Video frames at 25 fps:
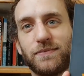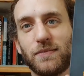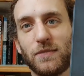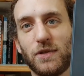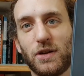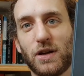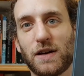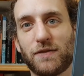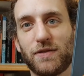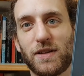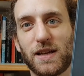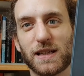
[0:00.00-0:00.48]

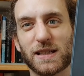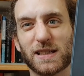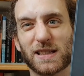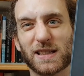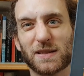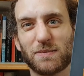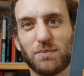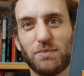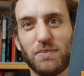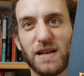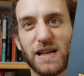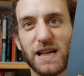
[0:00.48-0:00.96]
You have
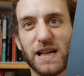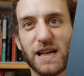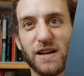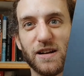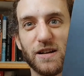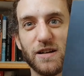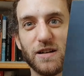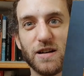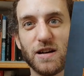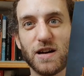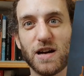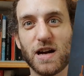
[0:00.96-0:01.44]
this.
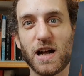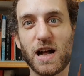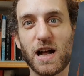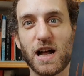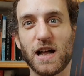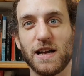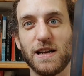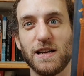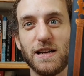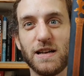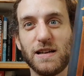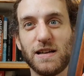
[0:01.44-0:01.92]

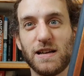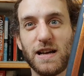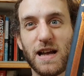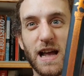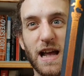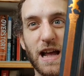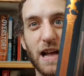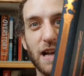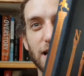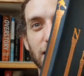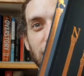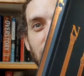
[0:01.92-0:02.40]

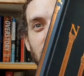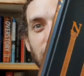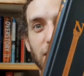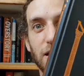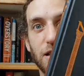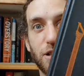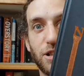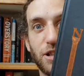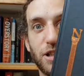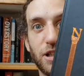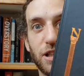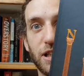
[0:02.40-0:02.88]

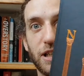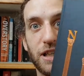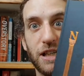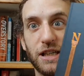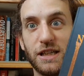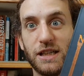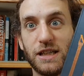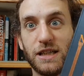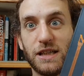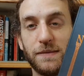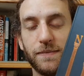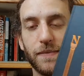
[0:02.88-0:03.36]

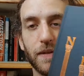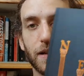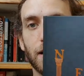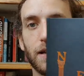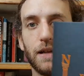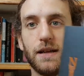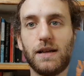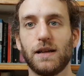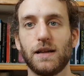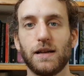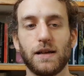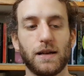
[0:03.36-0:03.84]
Piranesi.
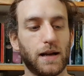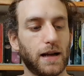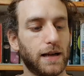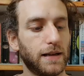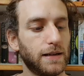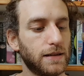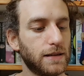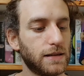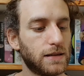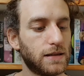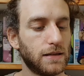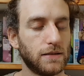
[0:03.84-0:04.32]

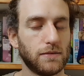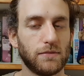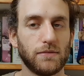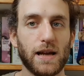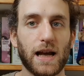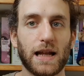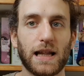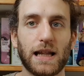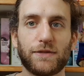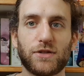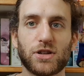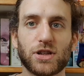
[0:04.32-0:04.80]
And
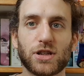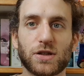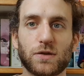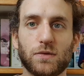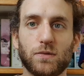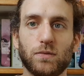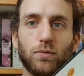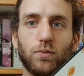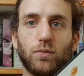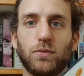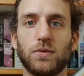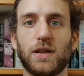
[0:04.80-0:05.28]
yeah, they've just
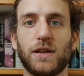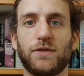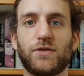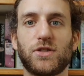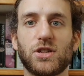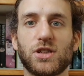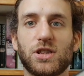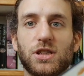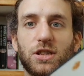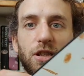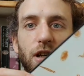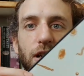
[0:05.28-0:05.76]

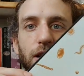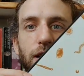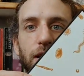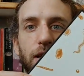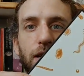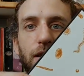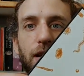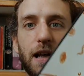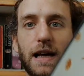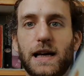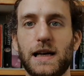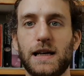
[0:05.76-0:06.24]

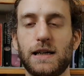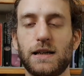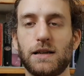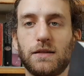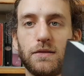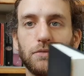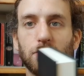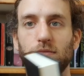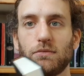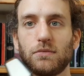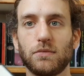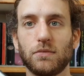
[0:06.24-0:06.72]
done a
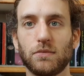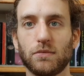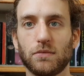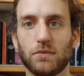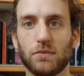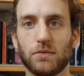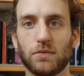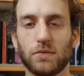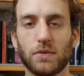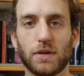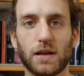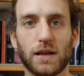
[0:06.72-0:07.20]

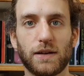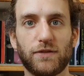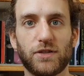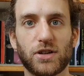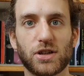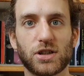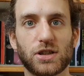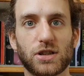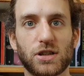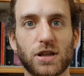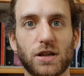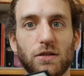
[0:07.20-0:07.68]

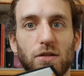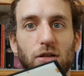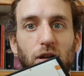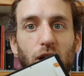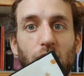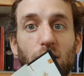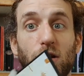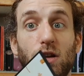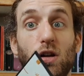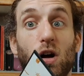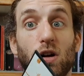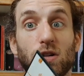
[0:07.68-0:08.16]

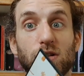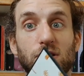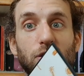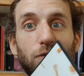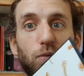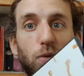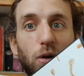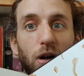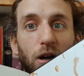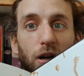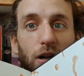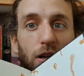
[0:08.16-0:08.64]
lot
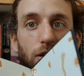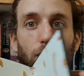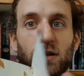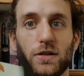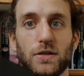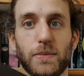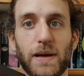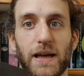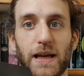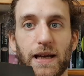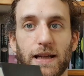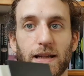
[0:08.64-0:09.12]
of work
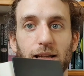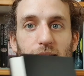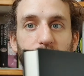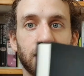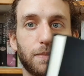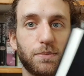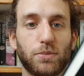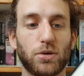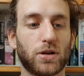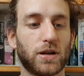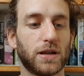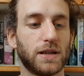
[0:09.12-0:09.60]
on making this
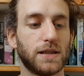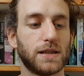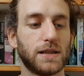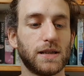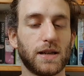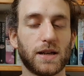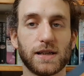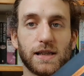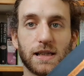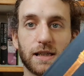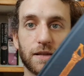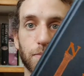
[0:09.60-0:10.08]
book as
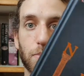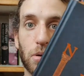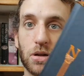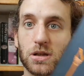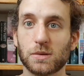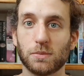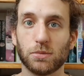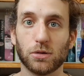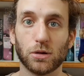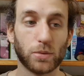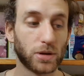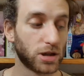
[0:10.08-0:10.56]
nice as
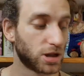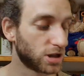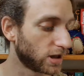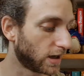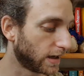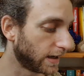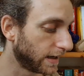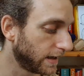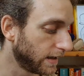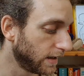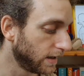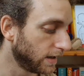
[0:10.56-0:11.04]
possible, which
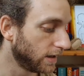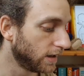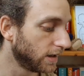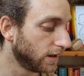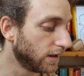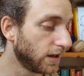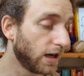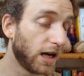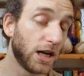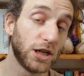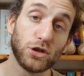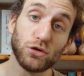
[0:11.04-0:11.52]
I
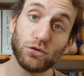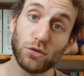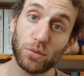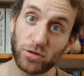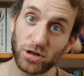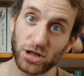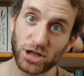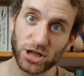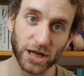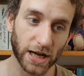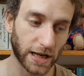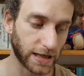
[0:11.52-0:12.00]
do
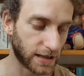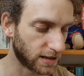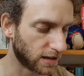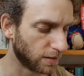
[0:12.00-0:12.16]
appreciate.